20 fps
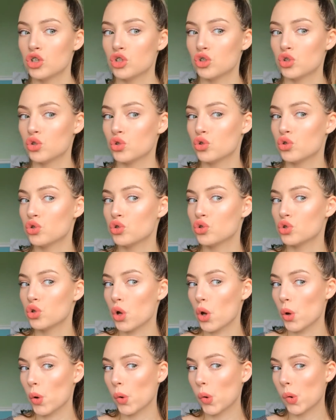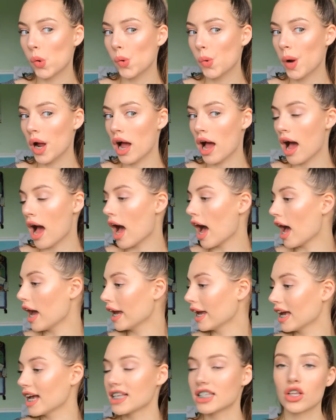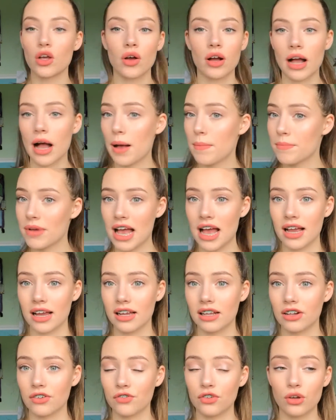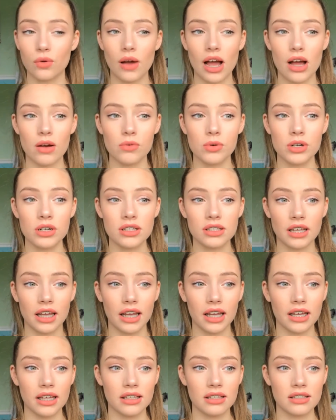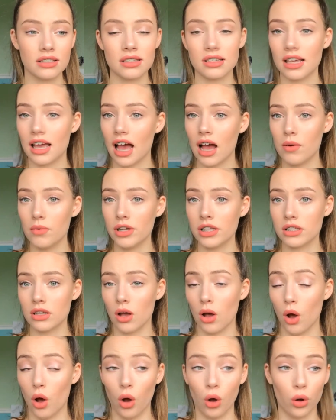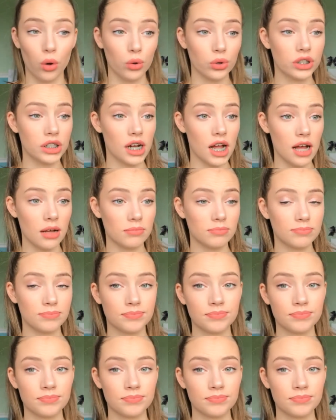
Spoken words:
So I guess I'll come back in a few hours and see how it's holding up.